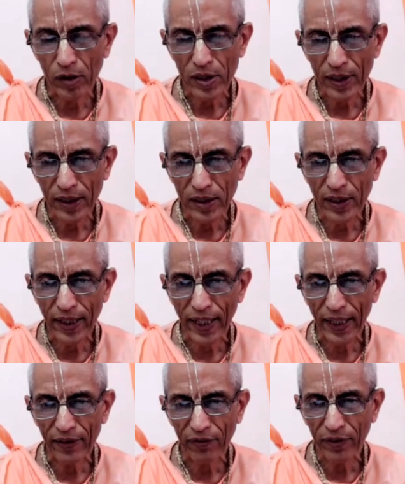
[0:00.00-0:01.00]
or sense
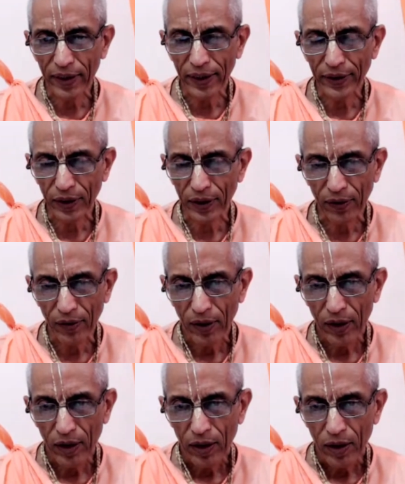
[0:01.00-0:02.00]
gratification,
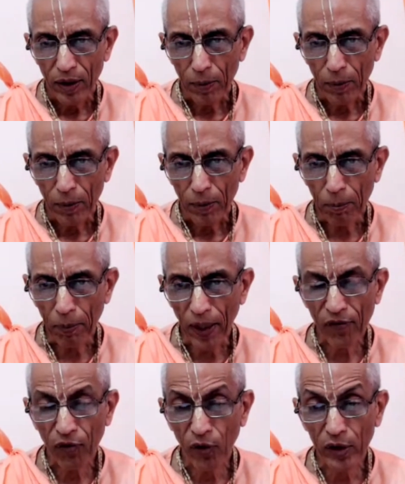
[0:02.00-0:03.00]

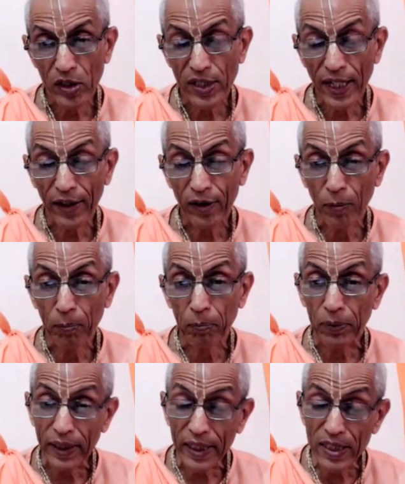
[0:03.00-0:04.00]
but for the sake of
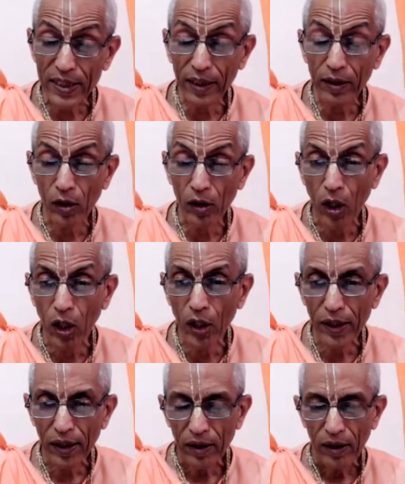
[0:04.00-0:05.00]
pleasing the
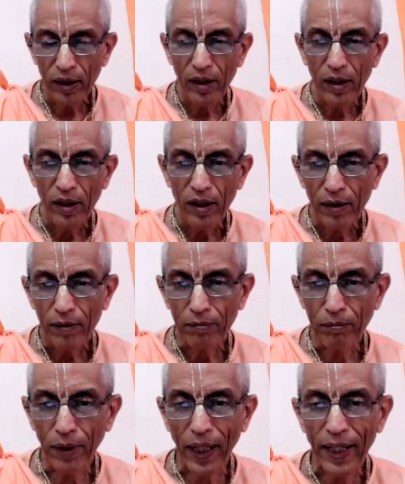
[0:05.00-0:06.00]
Lord
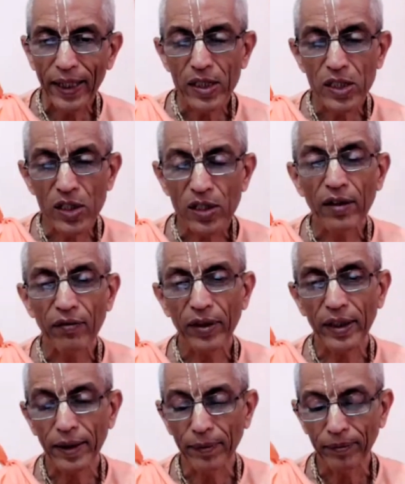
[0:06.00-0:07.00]
by
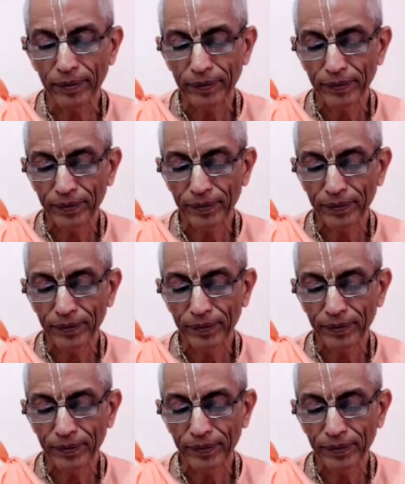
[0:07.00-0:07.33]
serving him.